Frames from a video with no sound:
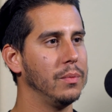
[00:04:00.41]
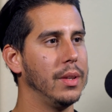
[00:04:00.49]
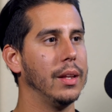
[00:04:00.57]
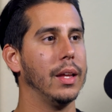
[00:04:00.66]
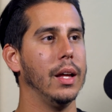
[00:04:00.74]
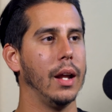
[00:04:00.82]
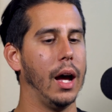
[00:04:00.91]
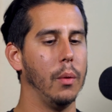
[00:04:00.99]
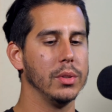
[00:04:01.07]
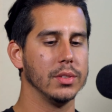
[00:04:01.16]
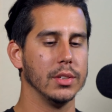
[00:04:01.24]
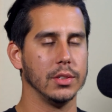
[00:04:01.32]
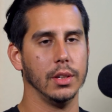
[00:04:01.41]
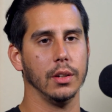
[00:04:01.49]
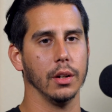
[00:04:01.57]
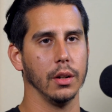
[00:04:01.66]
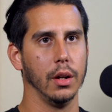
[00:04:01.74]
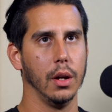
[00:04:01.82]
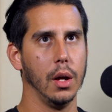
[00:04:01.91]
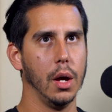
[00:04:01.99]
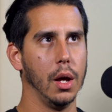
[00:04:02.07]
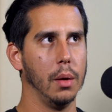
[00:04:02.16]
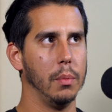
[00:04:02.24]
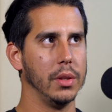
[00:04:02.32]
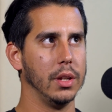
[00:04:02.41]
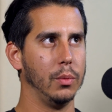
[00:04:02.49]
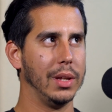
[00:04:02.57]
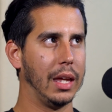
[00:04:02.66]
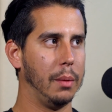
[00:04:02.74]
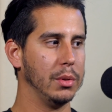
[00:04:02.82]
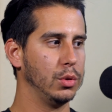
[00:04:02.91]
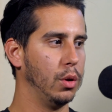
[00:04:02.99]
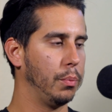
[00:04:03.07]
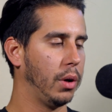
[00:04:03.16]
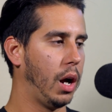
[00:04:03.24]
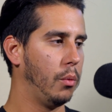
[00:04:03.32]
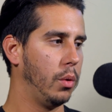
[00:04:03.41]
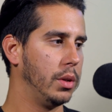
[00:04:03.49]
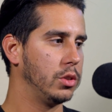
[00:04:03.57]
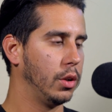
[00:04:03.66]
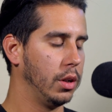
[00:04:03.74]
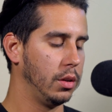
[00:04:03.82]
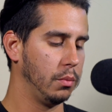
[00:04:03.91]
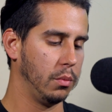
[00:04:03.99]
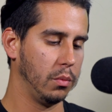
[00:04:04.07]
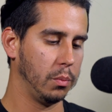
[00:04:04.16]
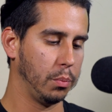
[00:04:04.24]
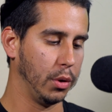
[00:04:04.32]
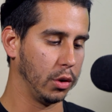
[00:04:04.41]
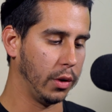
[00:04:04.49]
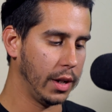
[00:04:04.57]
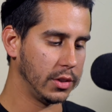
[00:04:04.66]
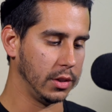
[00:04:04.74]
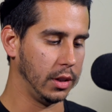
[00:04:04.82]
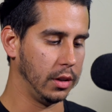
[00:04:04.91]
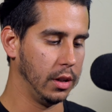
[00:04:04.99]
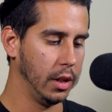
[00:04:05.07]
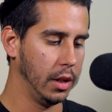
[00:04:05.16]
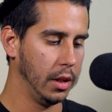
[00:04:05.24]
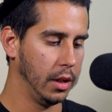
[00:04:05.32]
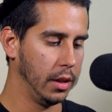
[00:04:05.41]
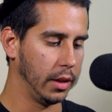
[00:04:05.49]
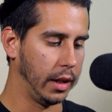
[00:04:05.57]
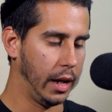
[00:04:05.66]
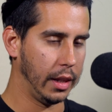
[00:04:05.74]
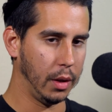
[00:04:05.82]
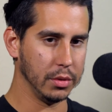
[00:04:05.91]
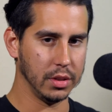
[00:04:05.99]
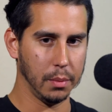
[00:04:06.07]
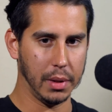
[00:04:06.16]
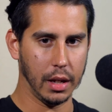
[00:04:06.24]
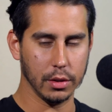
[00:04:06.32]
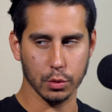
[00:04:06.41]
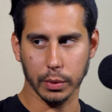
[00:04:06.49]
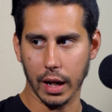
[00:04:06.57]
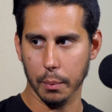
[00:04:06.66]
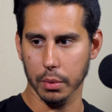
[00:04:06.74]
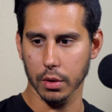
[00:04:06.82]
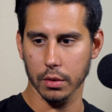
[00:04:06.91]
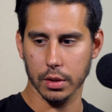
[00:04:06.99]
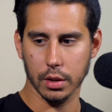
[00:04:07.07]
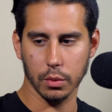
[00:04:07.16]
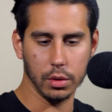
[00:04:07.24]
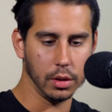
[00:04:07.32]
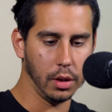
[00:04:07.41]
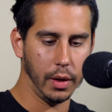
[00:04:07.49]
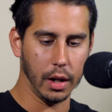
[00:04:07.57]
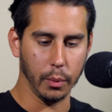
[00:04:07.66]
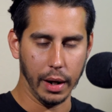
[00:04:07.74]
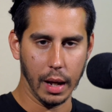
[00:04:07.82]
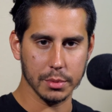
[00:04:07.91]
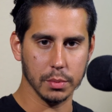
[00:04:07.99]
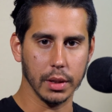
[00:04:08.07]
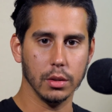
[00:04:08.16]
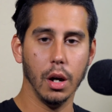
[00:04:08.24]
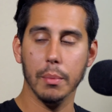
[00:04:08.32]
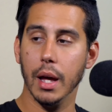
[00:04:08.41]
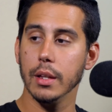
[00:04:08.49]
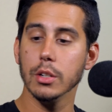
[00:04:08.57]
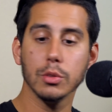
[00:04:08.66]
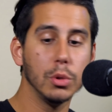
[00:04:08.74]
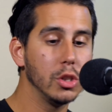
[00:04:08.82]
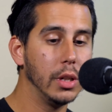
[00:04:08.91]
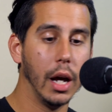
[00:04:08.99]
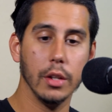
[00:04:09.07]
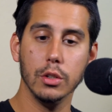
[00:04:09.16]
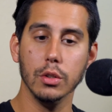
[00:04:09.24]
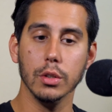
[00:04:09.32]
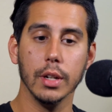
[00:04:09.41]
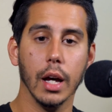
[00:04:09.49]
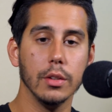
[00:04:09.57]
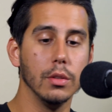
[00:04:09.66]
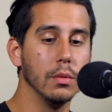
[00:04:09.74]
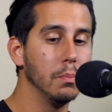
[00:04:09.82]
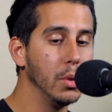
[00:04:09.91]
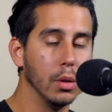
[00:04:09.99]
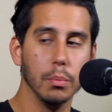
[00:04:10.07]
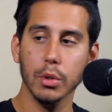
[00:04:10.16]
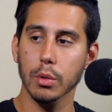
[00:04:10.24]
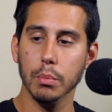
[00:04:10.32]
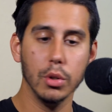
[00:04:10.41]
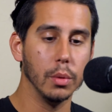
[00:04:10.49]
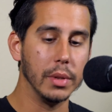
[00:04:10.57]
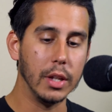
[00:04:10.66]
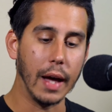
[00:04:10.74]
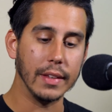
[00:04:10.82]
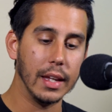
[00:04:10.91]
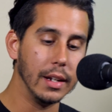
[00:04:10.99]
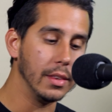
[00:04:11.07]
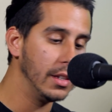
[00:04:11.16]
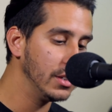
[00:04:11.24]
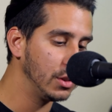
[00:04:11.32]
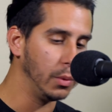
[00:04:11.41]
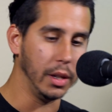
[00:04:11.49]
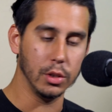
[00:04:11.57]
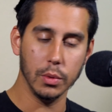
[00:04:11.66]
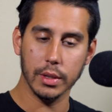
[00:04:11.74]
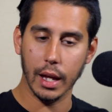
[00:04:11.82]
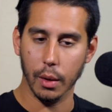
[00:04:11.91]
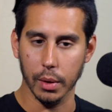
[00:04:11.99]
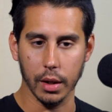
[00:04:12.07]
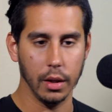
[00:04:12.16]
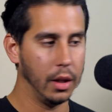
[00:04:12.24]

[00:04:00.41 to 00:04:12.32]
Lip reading: And again, I was the singer. But then we came into a problem when we started progressing. The guy that was in the band as a rapper didn't really know how to rap. So I'm like, no, man, here's what you got to do. You got to do boom, boom, boom. You have to hit it this way. Do it that way.